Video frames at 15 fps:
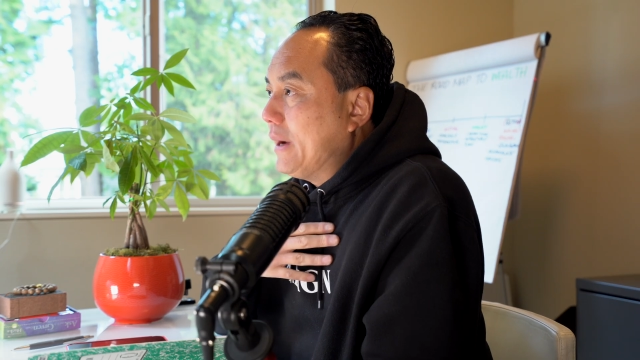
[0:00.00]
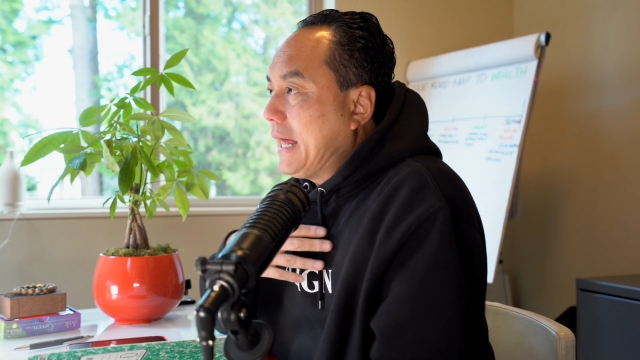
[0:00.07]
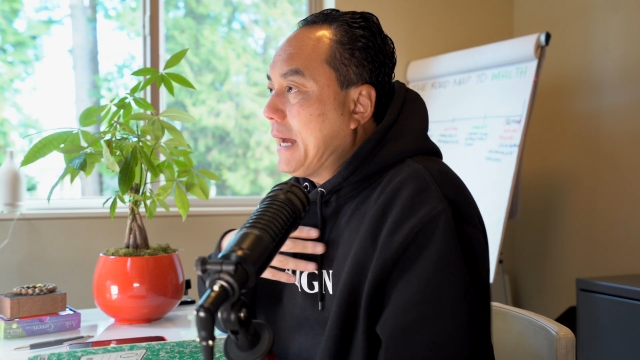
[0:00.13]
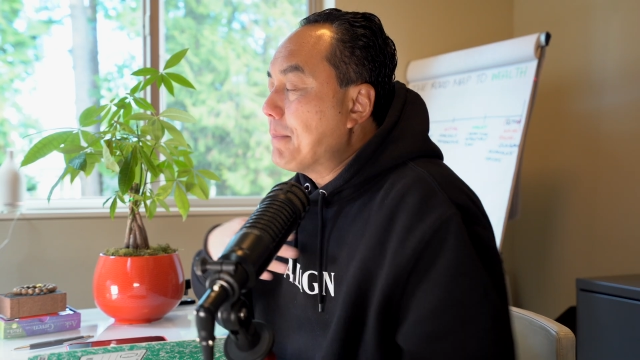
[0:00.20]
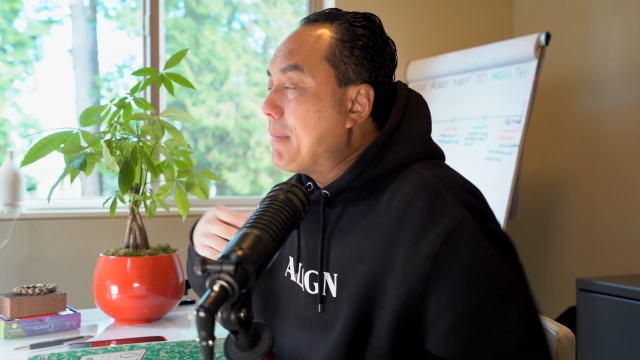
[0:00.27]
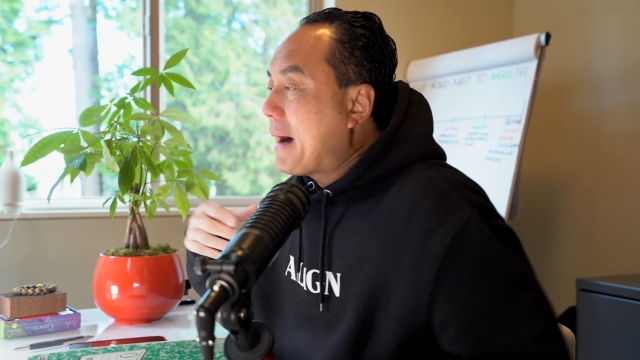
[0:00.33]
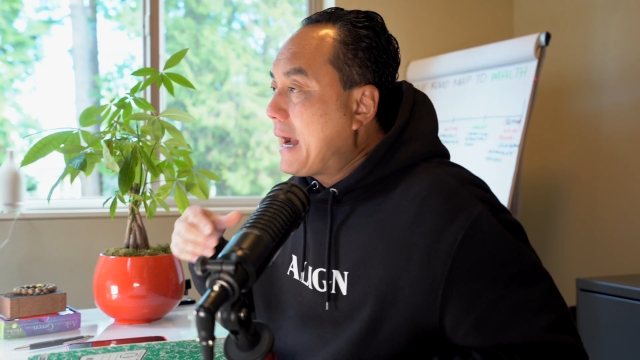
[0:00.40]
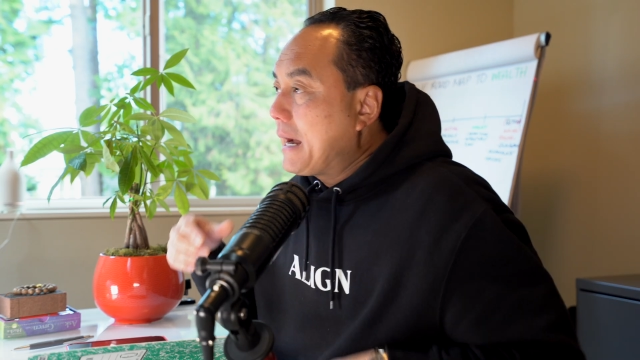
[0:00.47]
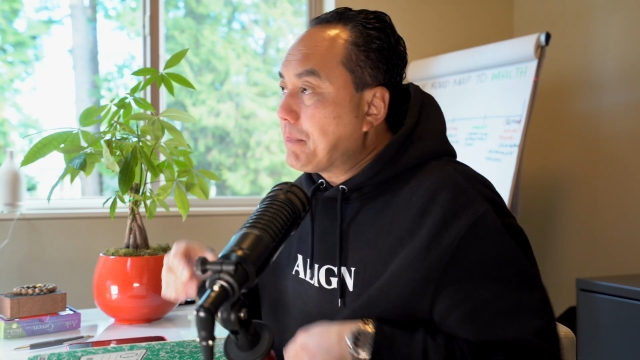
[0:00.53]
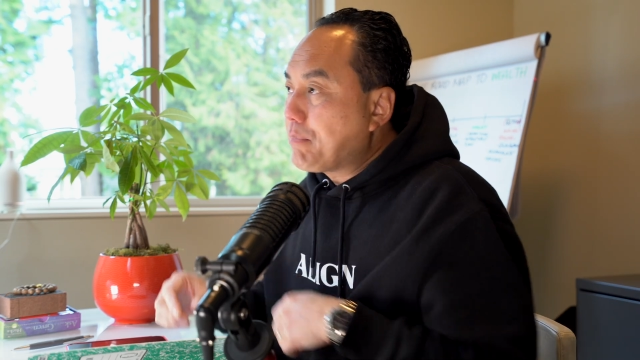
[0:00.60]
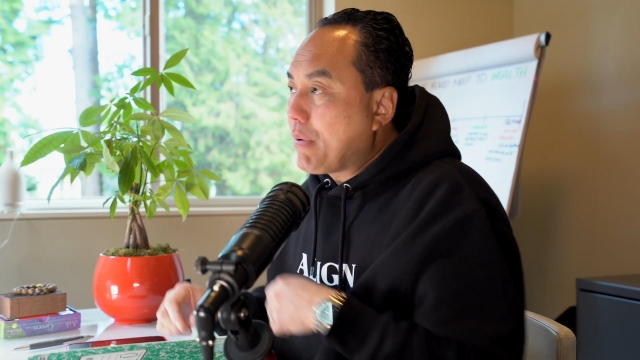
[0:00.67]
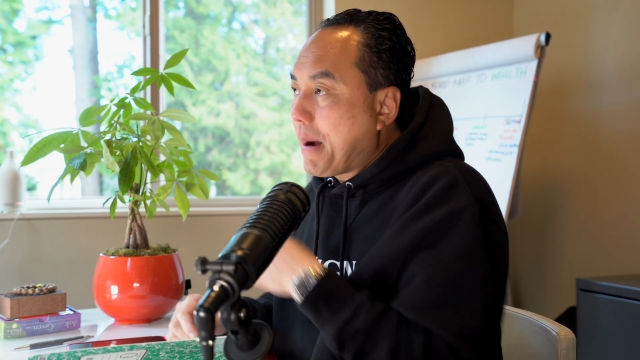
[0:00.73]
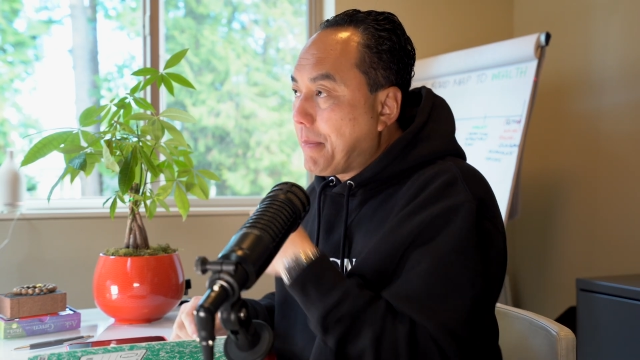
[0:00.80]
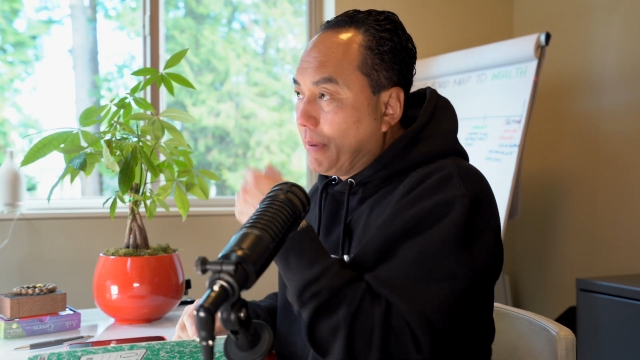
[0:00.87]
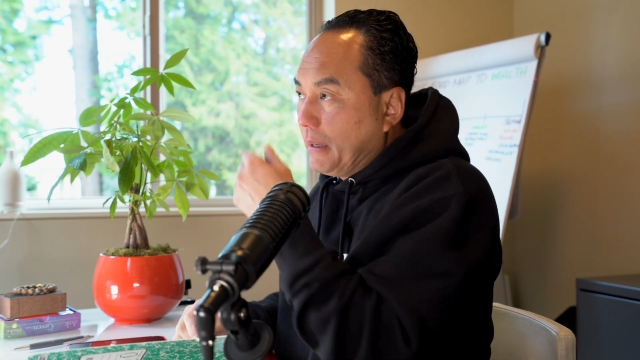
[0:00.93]
I buy a
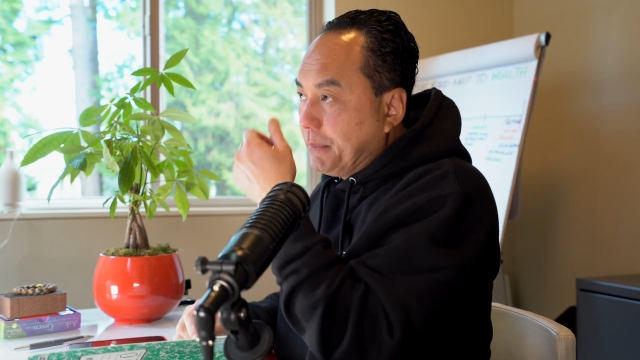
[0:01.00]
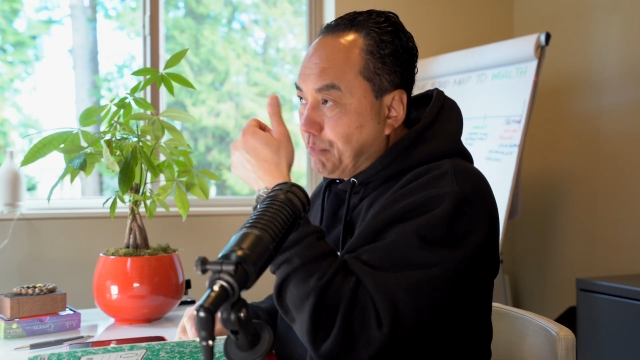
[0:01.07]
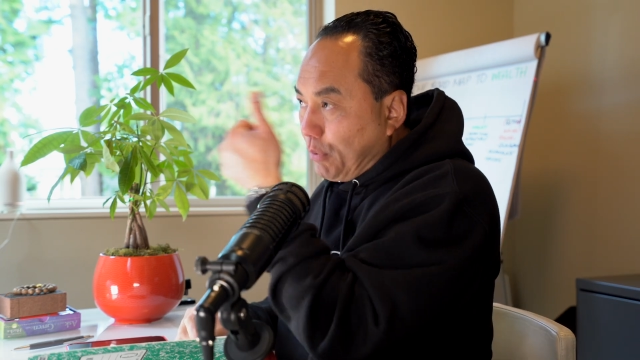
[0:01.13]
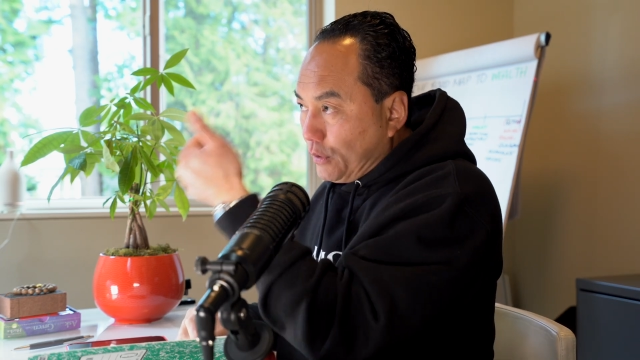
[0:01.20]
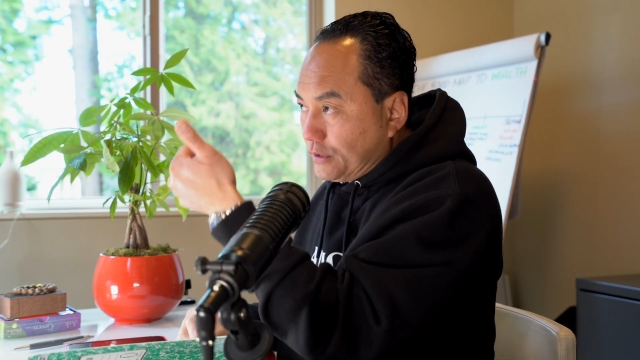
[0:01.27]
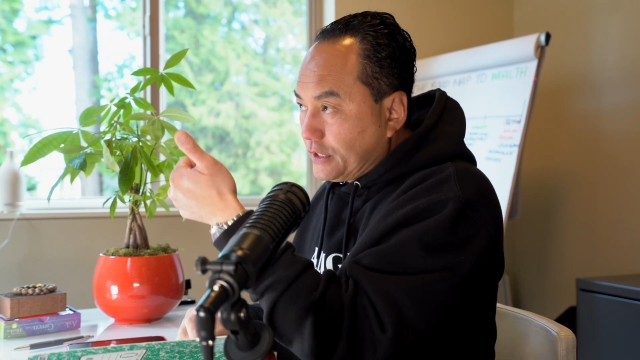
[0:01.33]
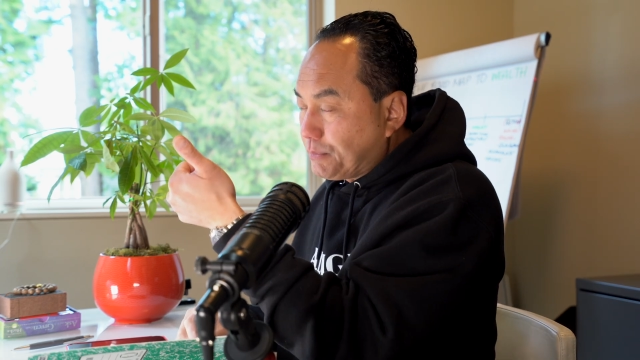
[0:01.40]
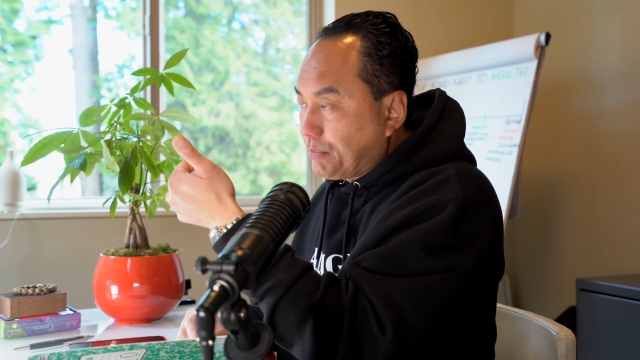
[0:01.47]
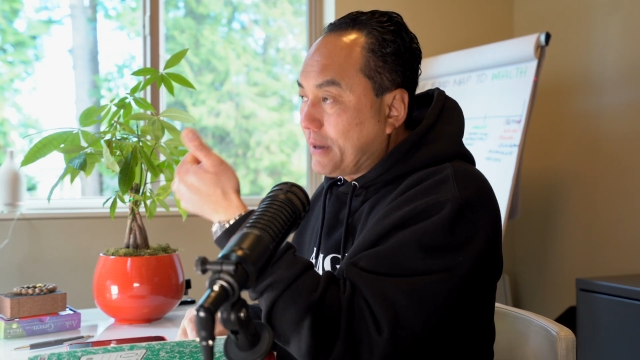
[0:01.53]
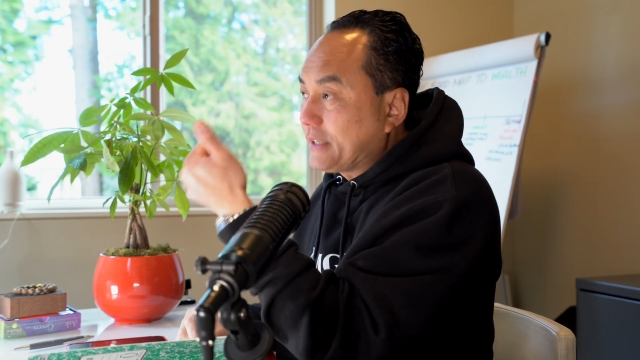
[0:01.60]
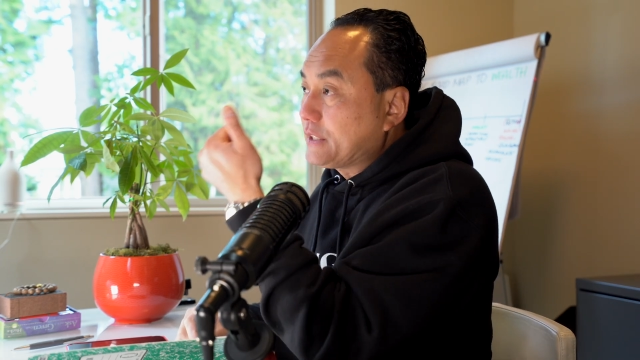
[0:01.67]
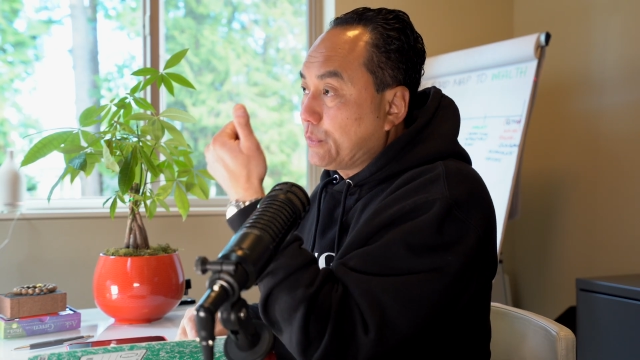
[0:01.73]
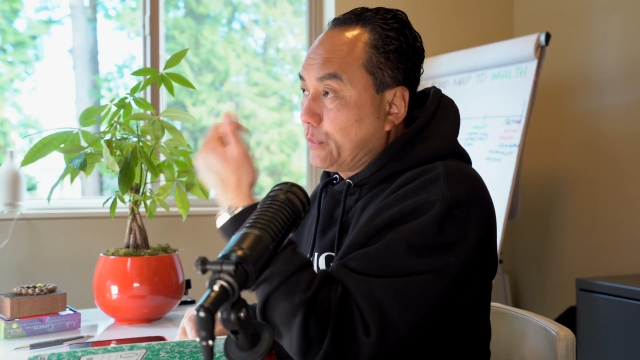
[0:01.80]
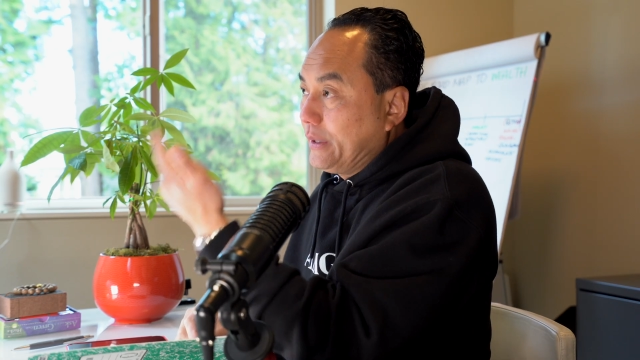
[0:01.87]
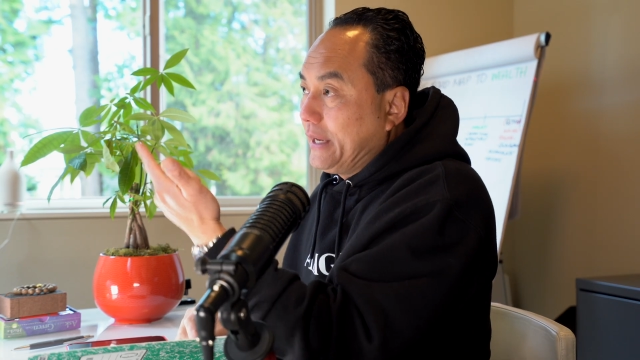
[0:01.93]
property, purchase price
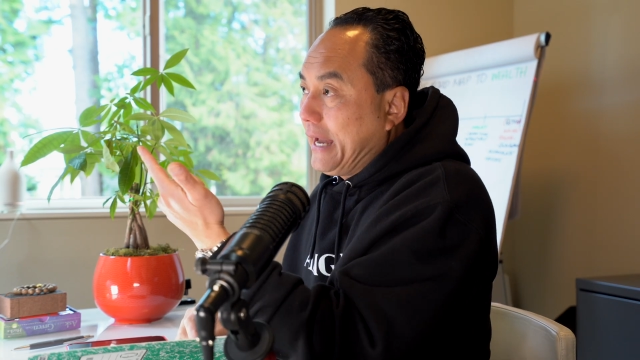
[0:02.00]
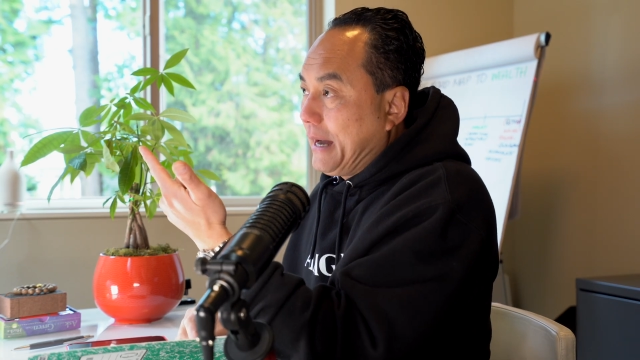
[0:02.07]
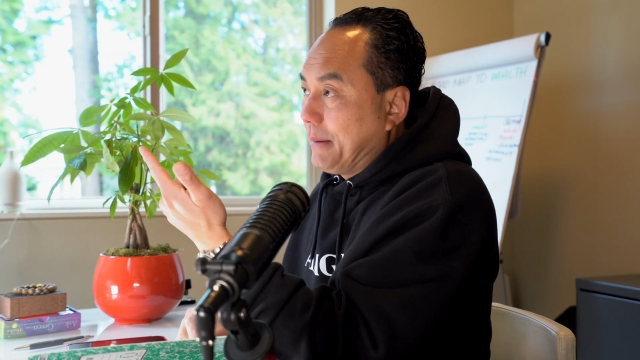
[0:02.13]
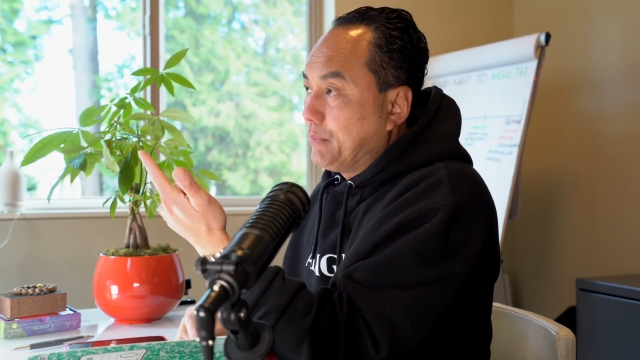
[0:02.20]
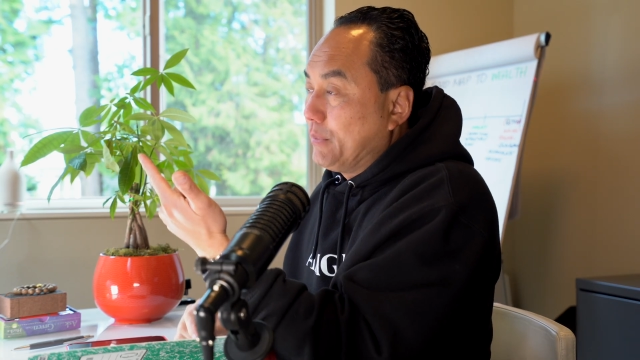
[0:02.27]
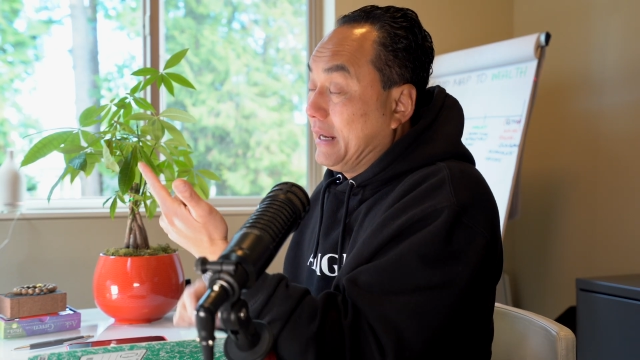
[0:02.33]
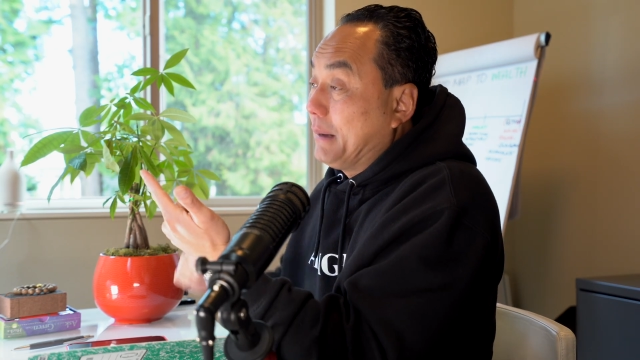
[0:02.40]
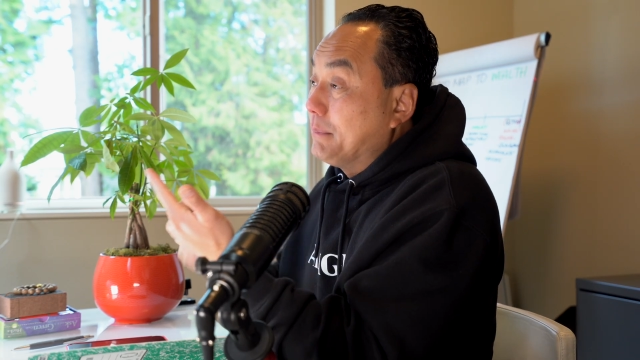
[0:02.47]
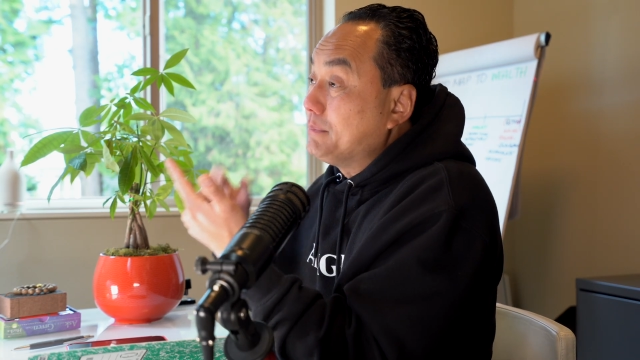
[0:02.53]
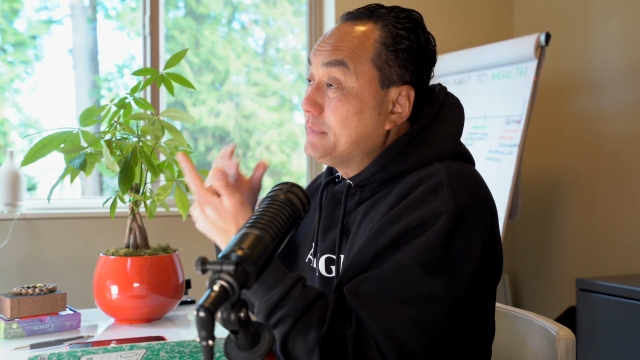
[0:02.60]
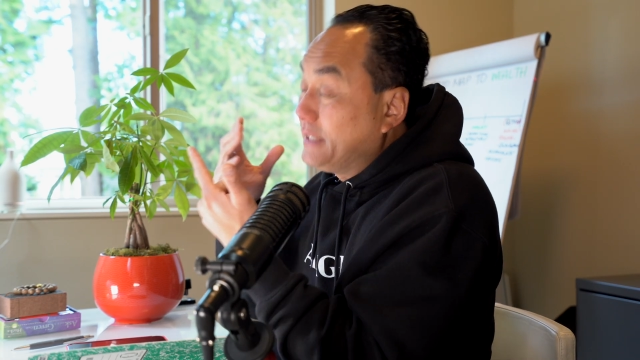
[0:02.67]
and rehab, when I'm